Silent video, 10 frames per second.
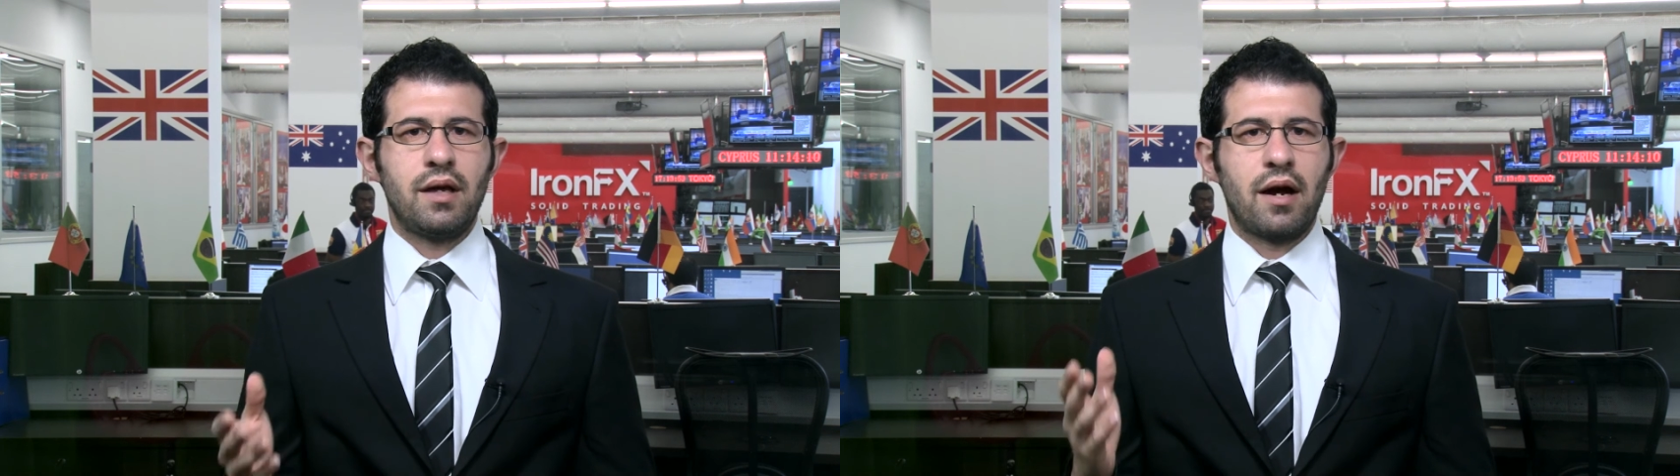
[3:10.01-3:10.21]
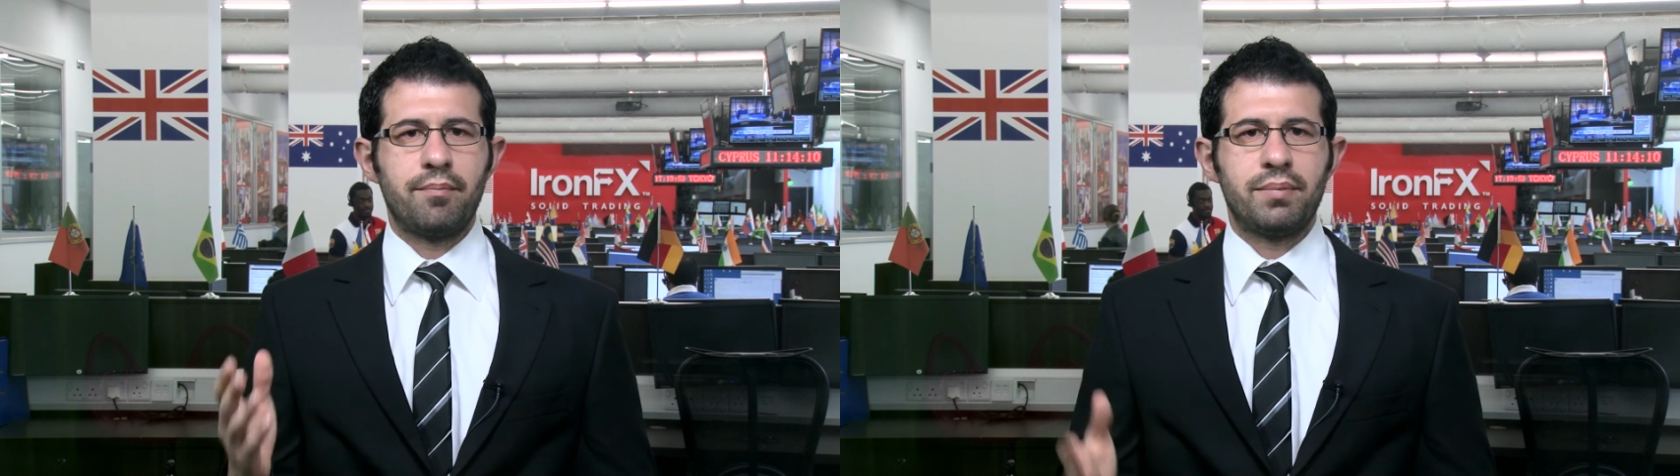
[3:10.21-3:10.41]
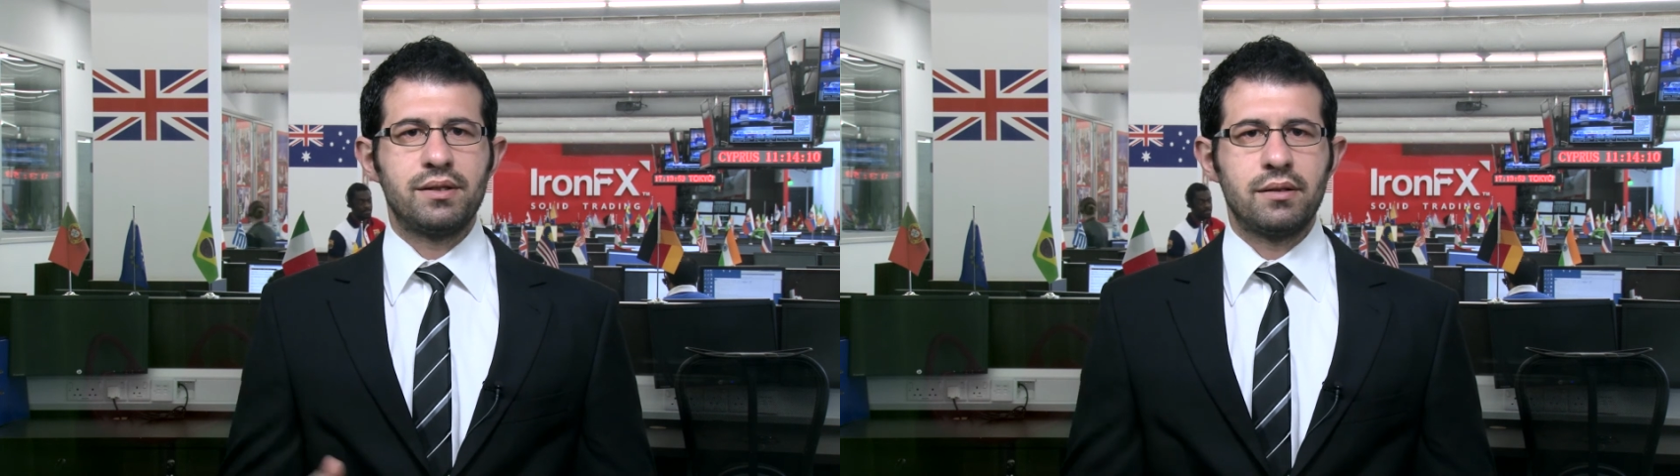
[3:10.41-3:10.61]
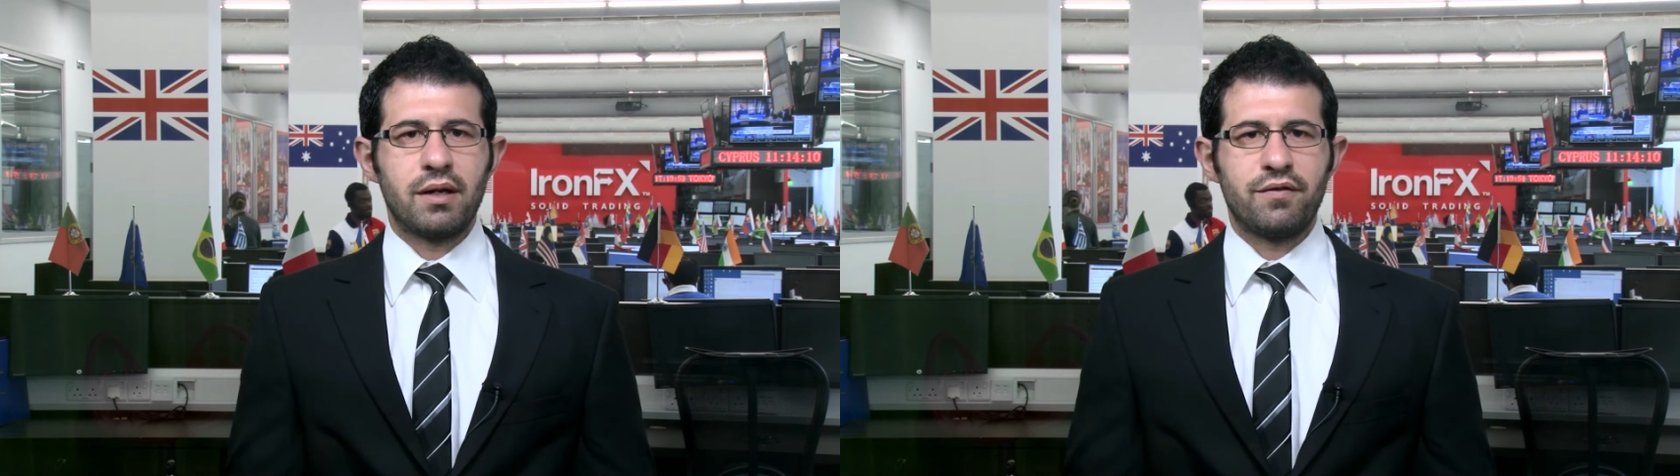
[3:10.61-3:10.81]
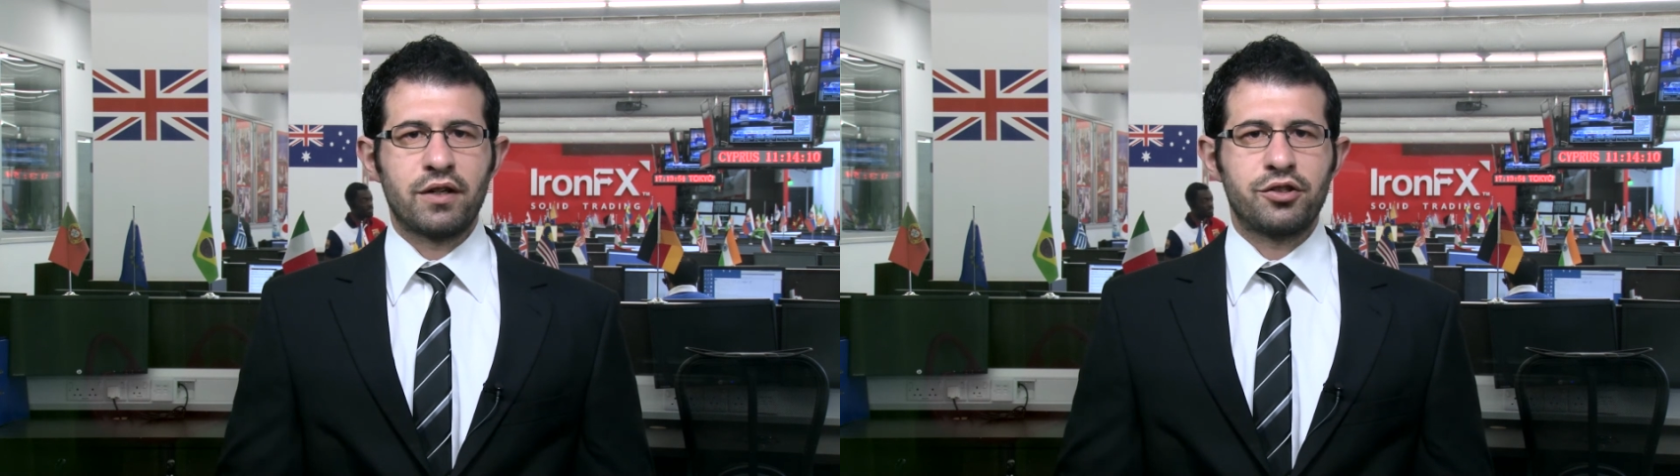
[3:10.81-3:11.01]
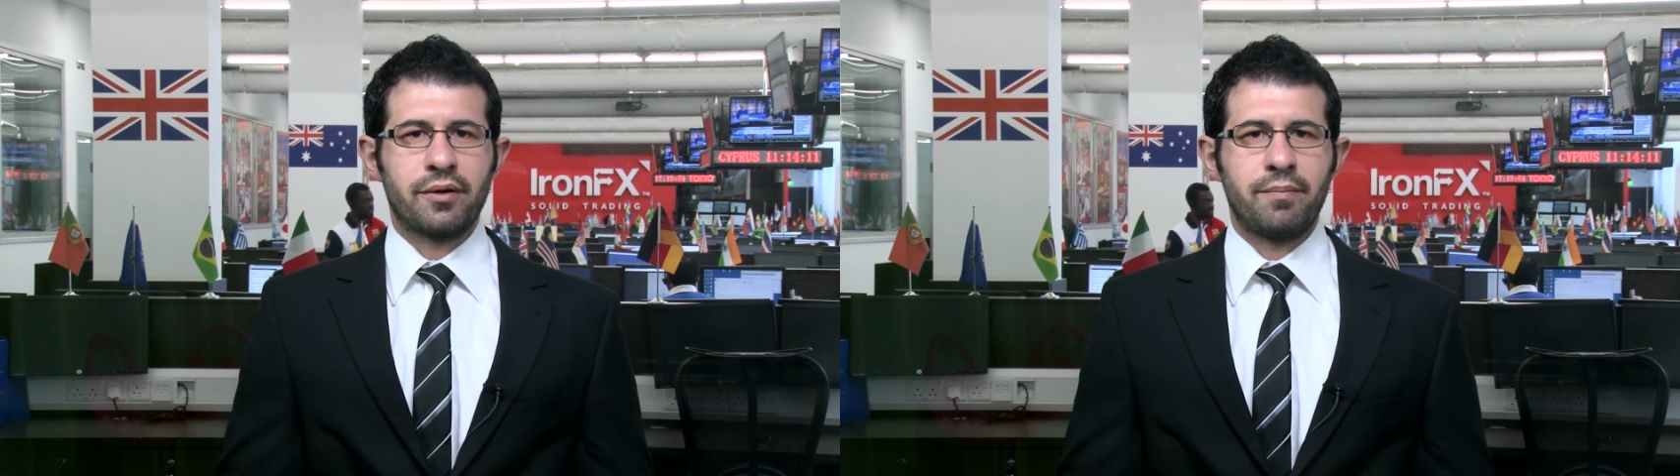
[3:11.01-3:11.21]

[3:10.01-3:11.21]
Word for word: the R B C manufacturing